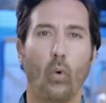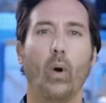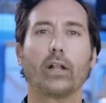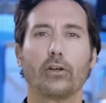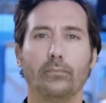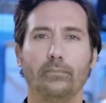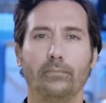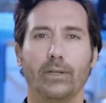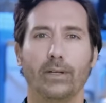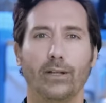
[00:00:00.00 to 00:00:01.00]
Welcome
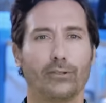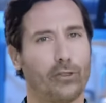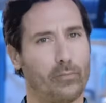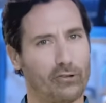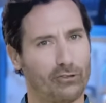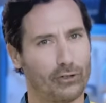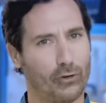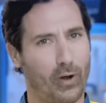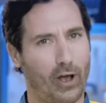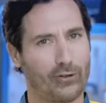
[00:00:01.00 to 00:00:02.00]
to the Michelin
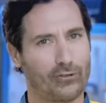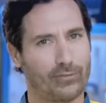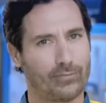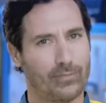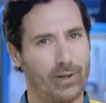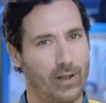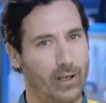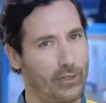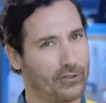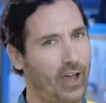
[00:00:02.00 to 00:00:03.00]
Garage,
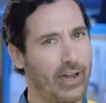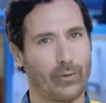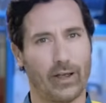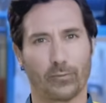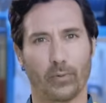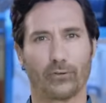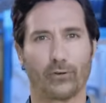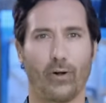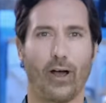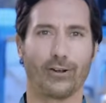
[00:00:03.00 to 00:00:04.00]
the tire expert's
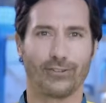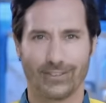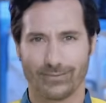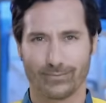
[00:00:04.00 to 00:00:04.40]
garage.